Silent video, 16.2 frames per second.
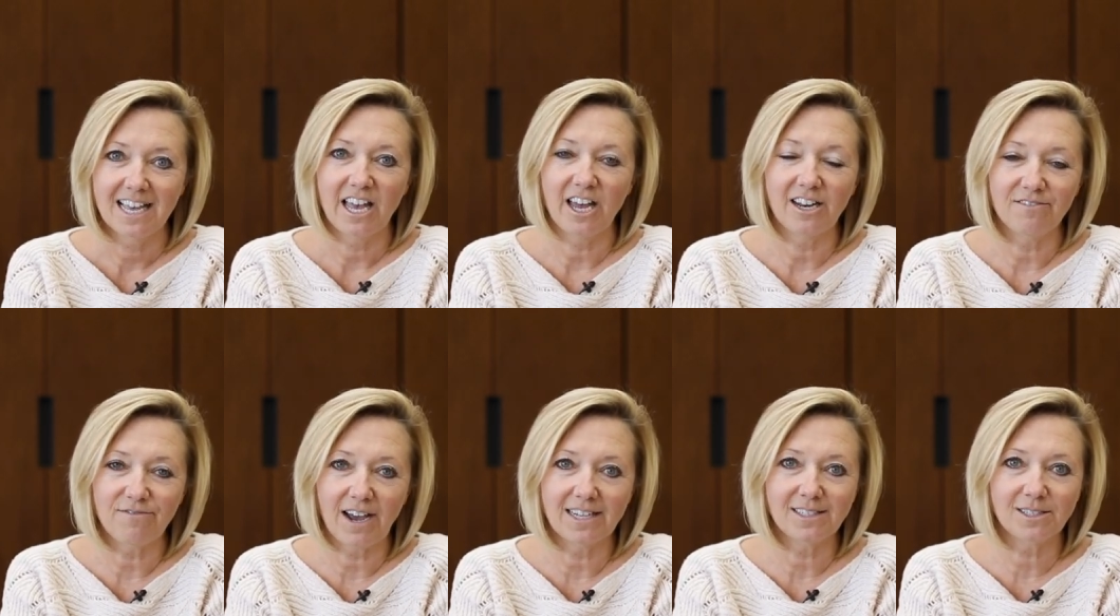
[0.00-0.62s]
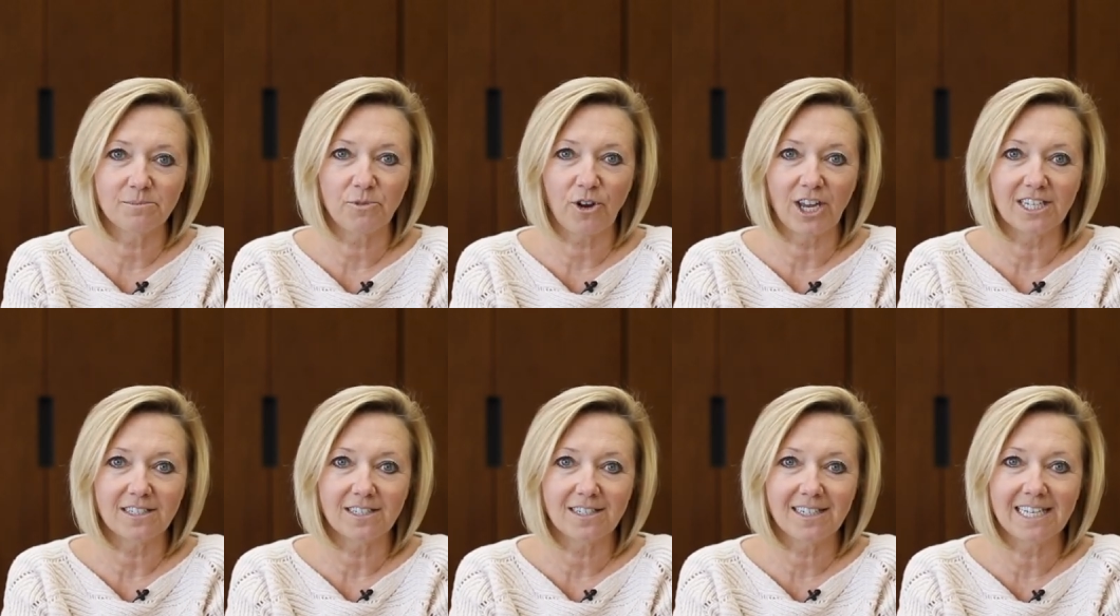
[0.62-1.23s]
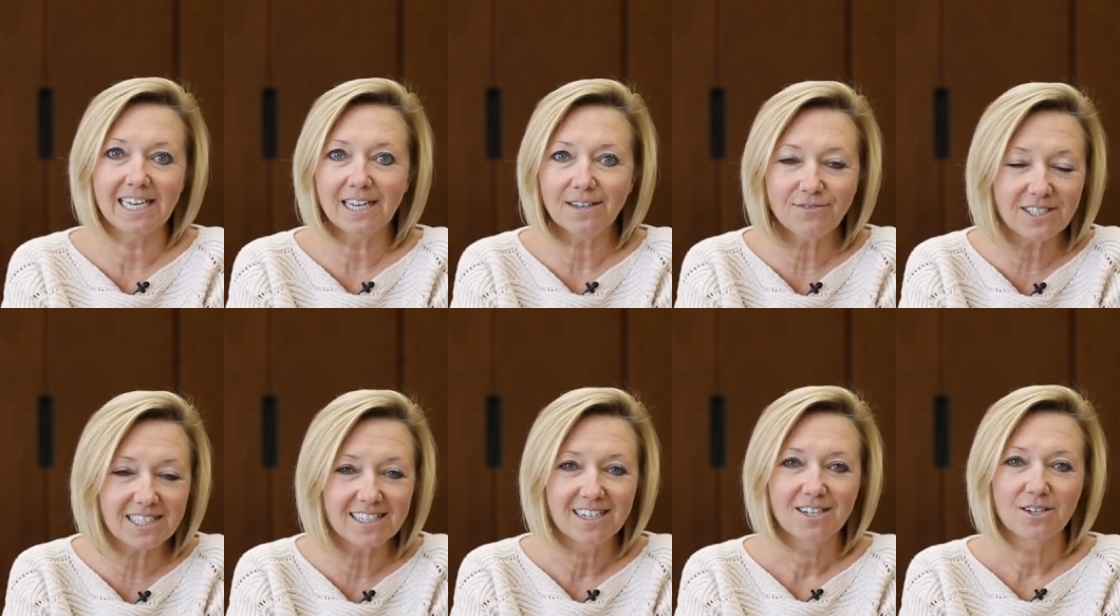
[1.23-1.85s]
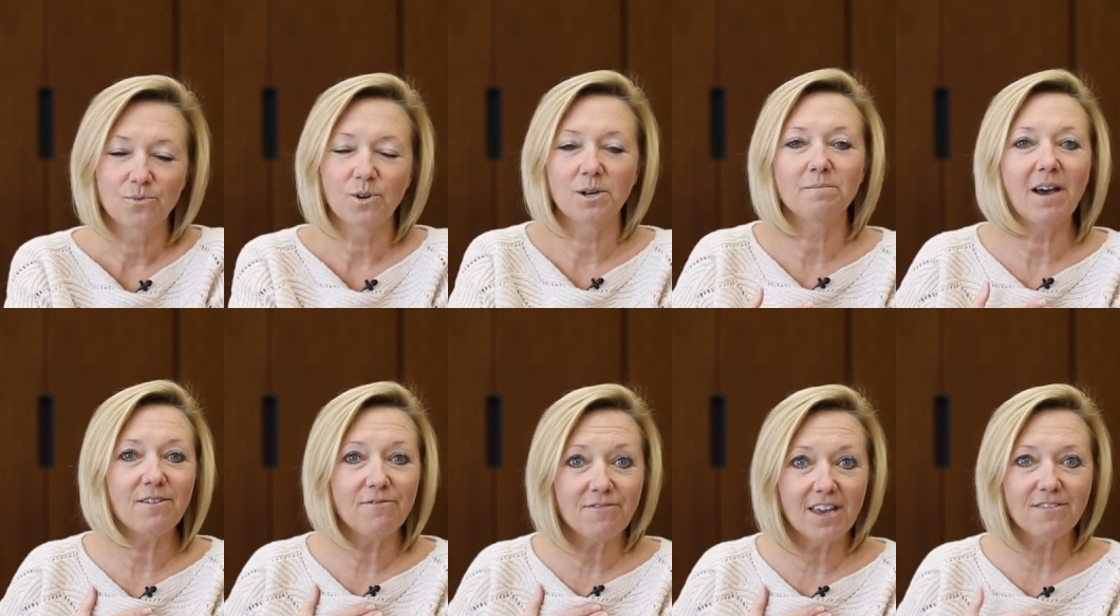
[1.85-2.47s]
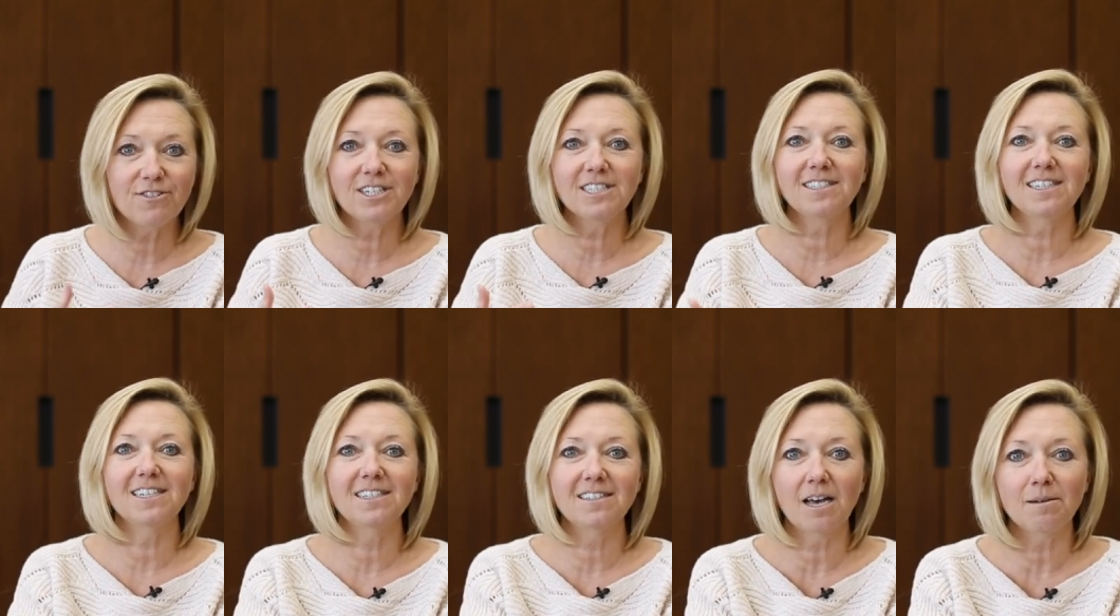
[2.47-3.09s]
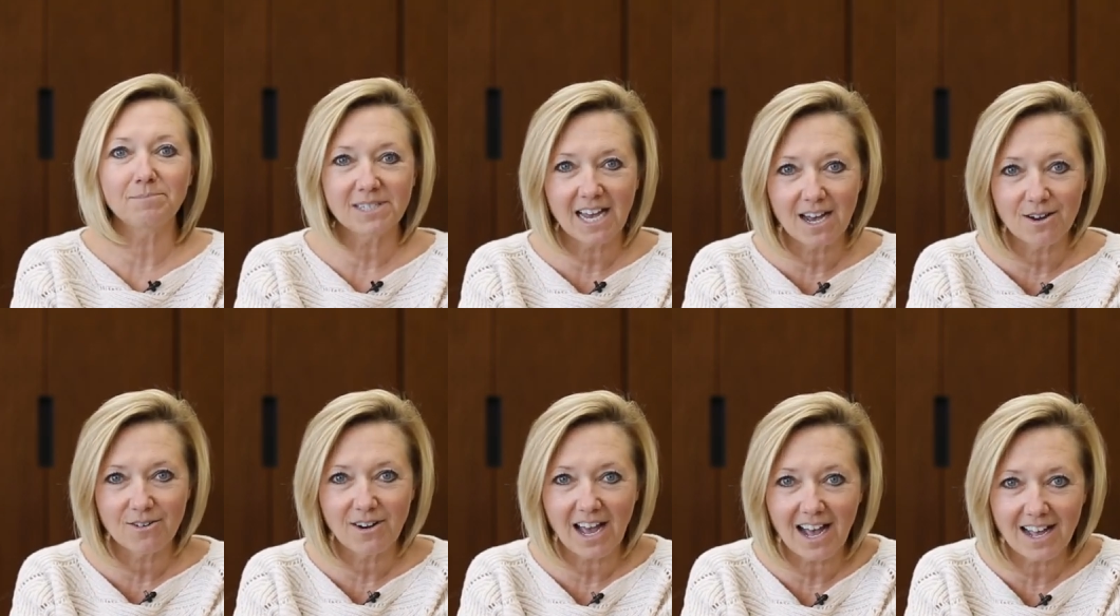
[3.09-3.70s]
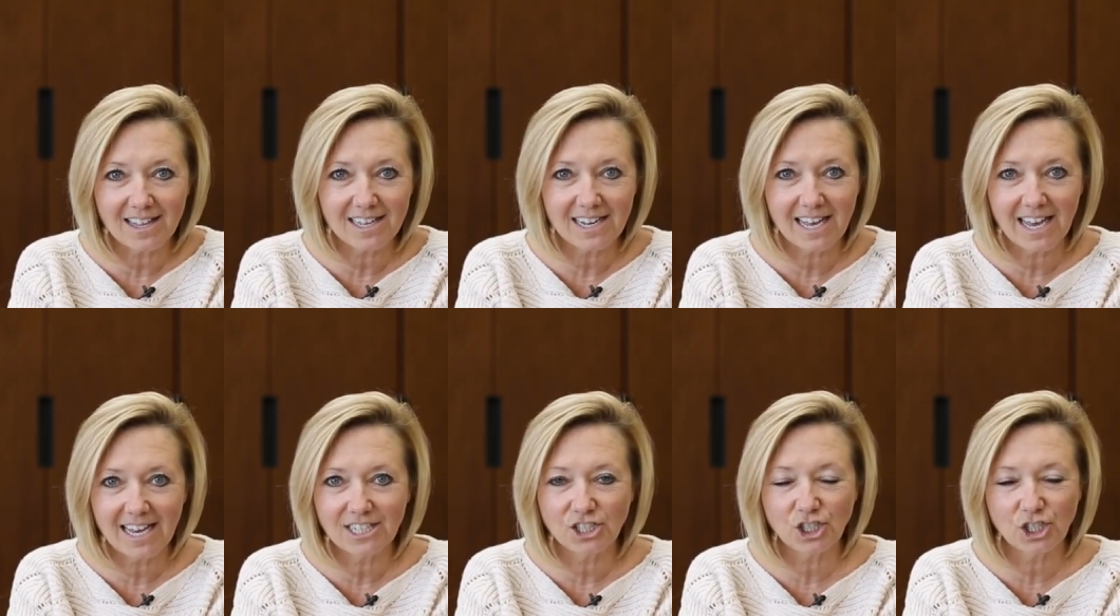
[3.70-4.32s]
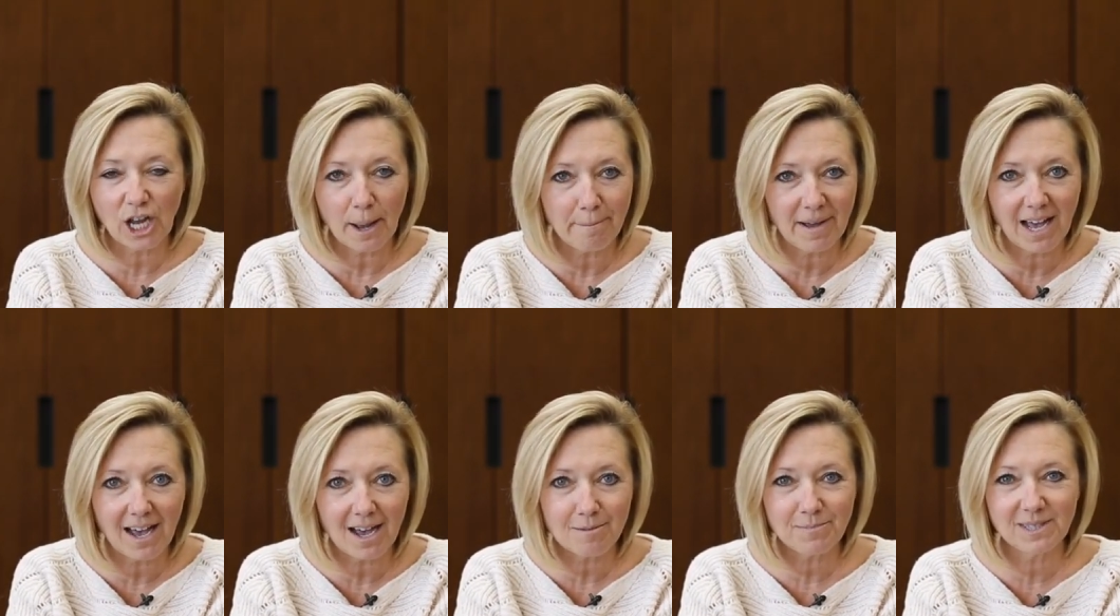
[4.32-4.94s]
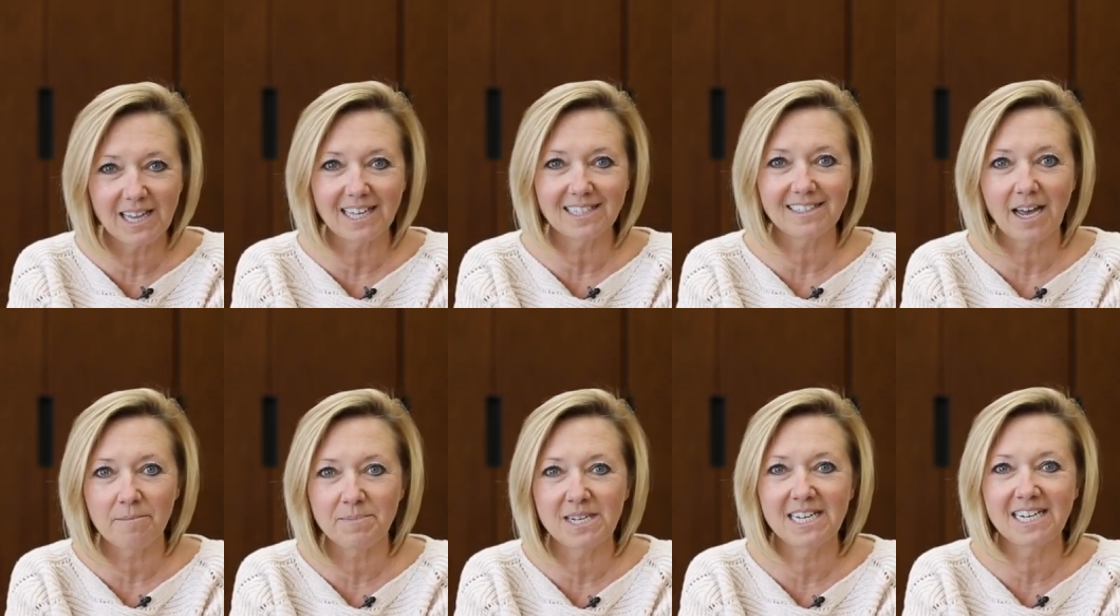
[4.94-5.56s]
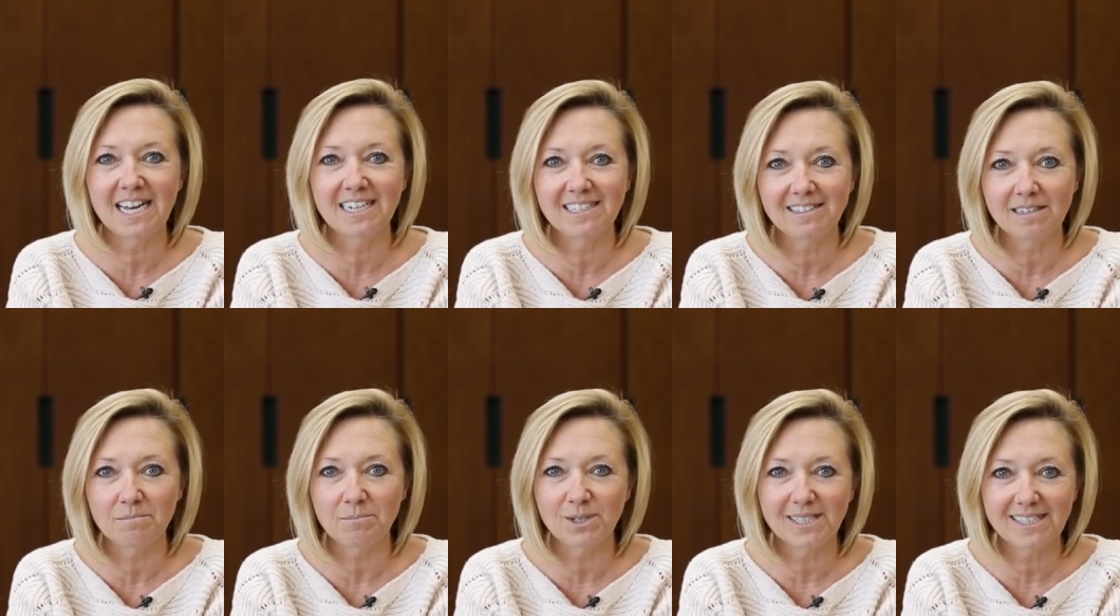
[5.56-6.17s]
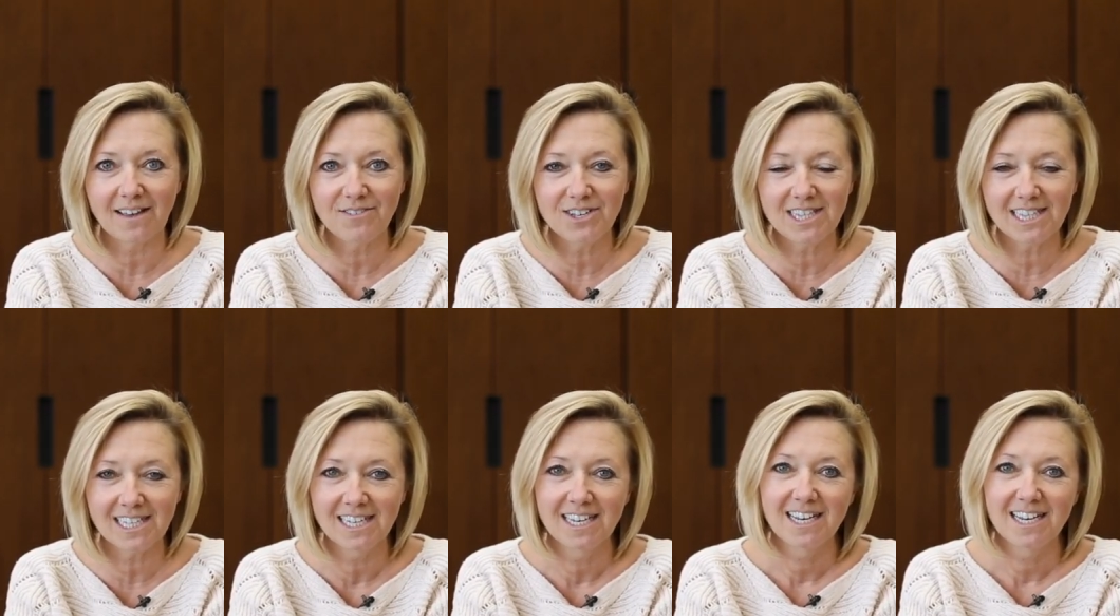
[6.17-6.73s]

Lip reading: and find some great gifts. One of my favorites is Uptown Holiday Shop Hop. That's happening on December 7th.